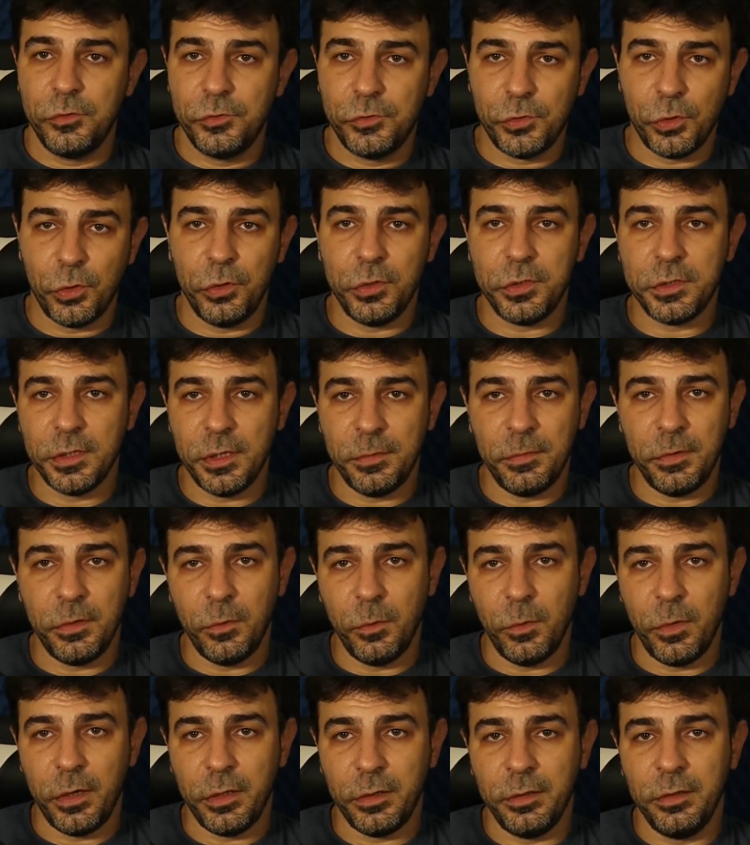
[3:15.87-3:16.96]
Choice number
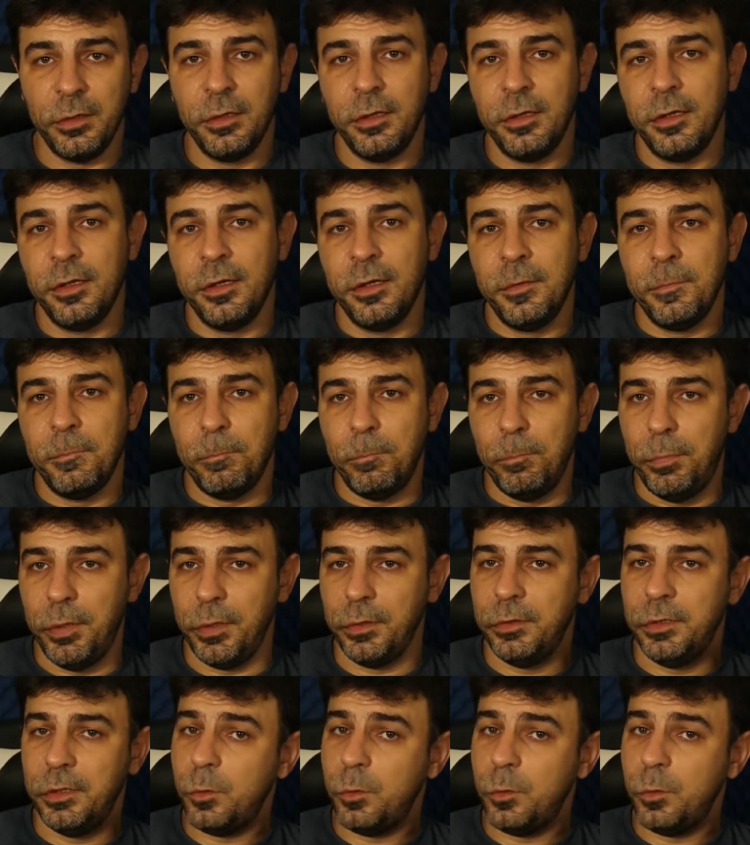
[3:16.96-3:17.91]
one, build